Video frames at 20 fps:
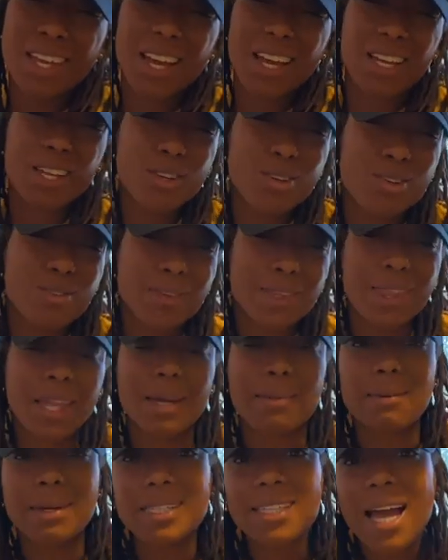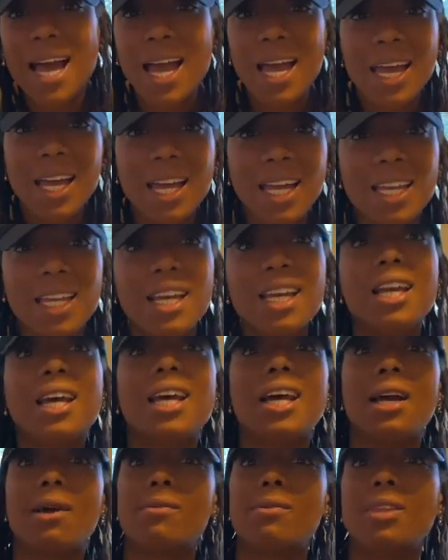I can do with like my diet
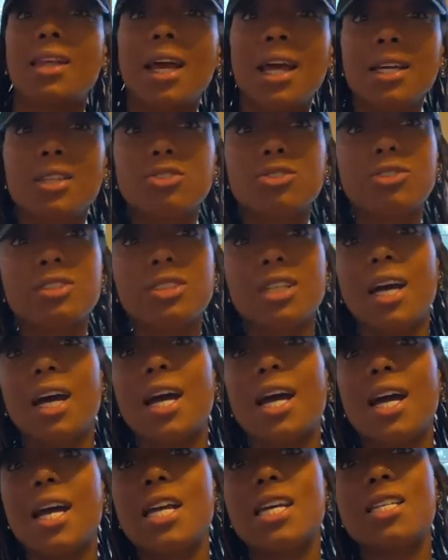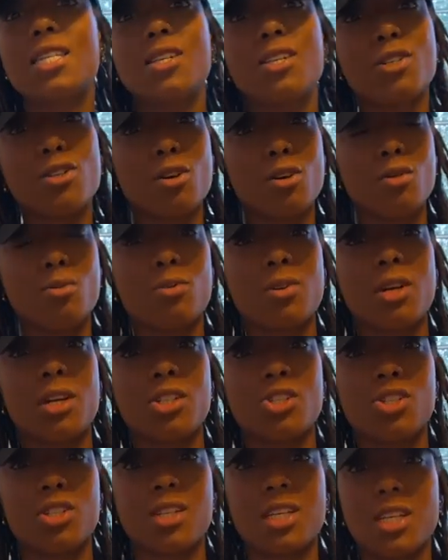and with exercise. So we're
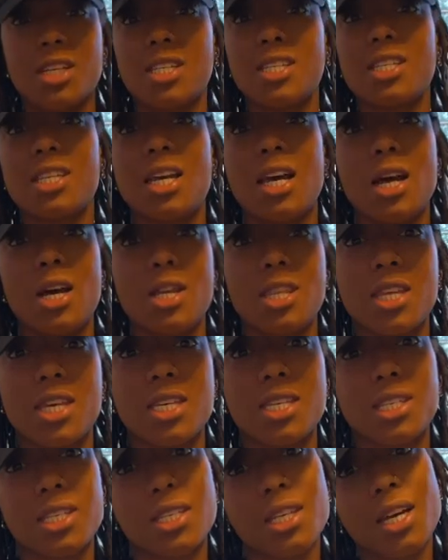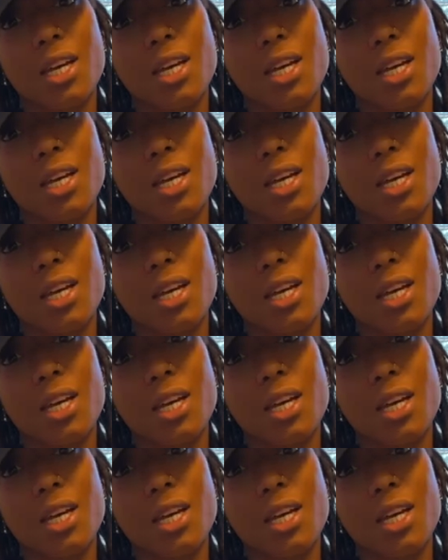just gonna see how this